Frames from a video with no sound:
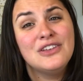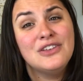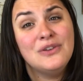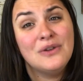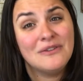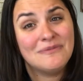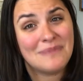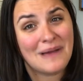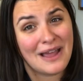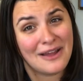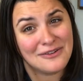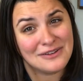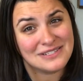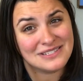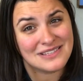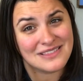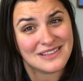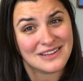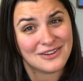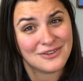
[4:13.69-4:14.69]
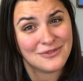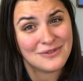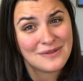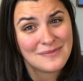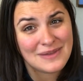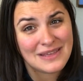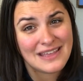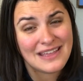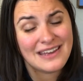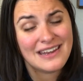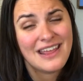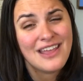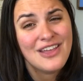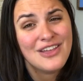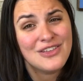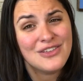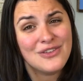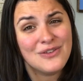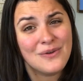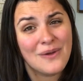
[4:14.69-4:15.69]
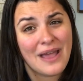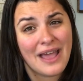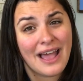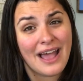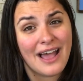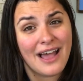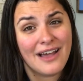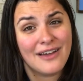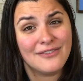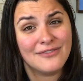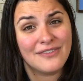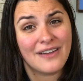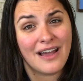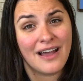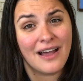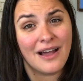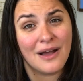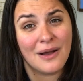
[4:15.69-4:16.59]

You have Pirates of the Caribbean. You have